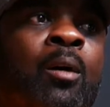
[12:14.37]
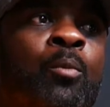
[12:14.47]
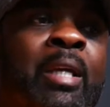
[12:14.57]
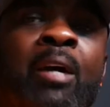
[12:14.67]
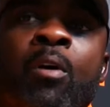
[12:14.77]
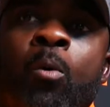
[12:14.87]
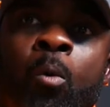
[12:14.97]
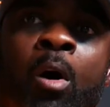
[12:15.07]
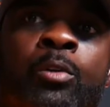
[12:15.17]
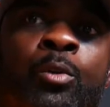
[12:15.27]
We have our
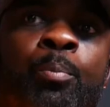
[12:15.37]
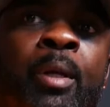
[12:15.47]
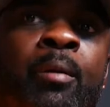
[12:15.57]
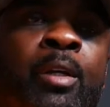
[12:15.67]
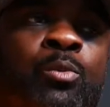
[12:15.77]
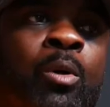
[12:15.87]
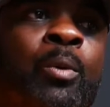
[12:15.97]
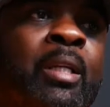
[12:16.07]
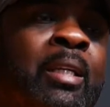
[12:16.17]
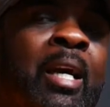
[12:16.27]
walkthrough periods where
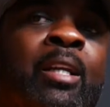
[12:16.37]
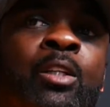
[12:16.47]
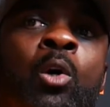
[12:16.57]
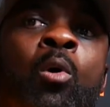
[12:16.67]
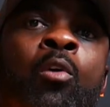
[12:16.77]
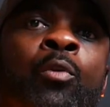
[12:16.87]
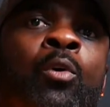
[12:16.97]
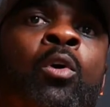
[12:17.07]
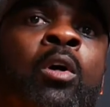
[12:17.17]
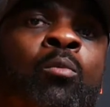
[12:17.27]
we can kind of go over
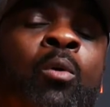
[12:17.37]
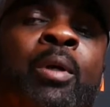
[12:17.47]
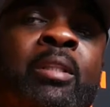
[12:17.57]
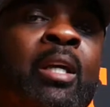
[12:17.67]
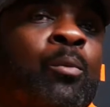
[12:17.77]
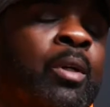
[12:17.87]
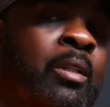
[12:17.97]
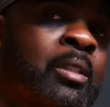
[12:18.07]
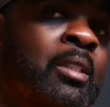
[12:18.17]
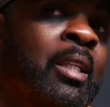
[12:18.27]
what we think we're
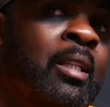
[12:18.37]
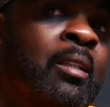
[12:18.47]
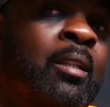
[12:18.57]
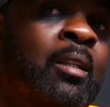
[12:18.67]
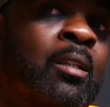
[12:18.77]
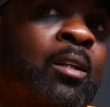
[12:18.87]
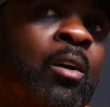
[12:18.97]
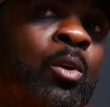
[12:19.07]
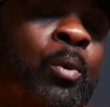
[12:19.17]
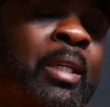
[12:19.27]
going to see
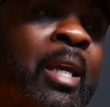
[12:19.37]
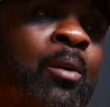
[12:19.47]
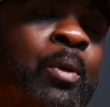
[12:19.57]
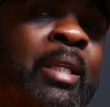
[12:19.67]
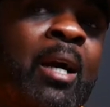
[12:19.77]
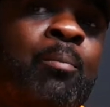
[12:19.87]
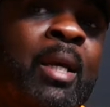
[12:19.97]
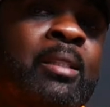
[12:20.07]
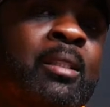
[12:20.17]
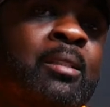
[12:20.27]
on a week-in, week-out
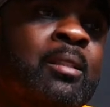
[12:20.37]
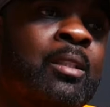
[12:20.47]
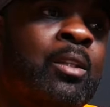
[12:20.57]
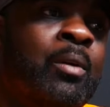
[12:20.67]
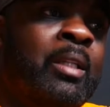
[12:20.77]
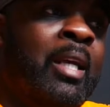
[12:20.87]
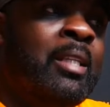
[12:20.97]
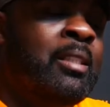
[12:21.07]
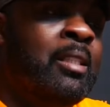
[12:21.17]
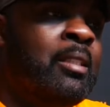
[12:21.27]
basis, you know, in the
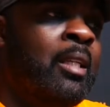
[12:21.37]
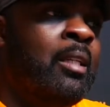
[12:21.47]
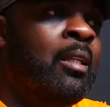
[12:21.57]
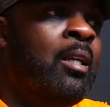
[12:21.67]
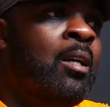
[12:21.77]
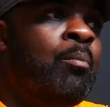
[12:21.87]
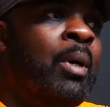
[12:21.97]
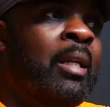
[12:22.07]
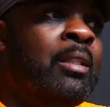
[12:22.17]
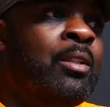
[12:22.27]
SEC.
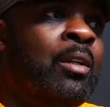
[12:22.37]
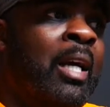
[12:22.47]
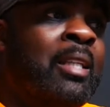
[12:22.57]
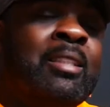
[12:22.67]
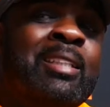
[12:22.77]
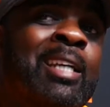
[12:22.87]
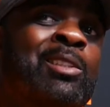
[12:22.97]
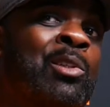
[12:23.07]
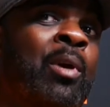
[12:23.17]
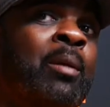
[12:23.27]
But, you know, like I said, that's
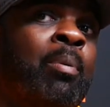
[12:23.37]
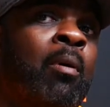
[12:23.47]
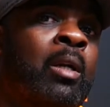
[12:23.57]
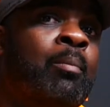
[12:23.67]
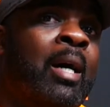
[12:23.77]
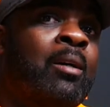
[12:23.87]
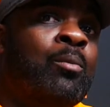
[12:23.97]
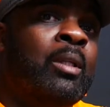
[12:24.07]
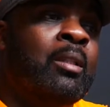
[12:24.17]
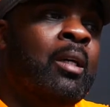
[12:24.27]
the great part about
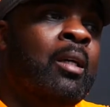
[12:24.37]
with